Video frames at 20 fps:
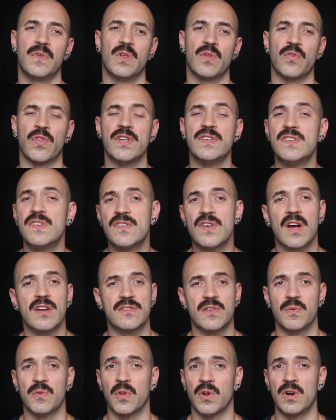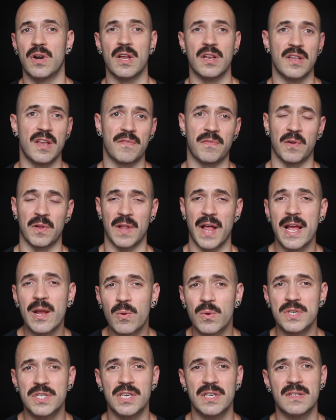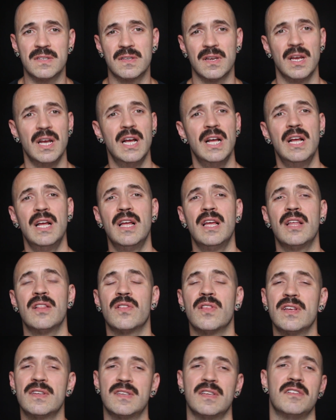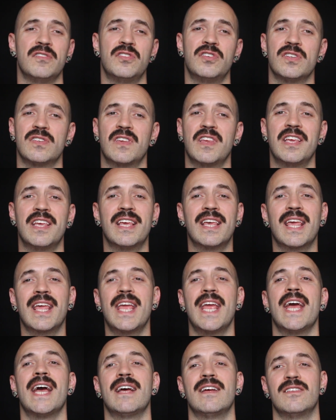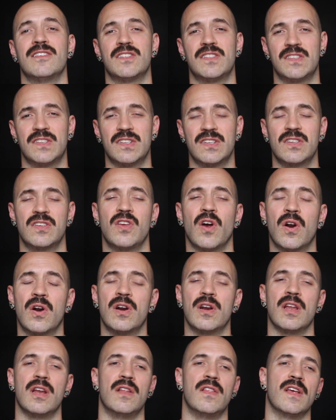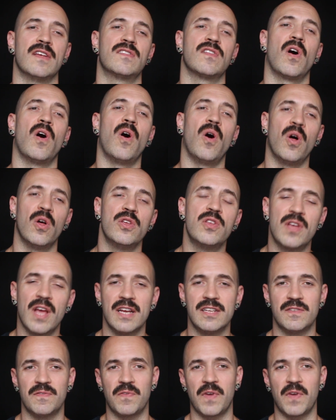Lindsay's also learning different languages. Listen, just get started. That's all you guys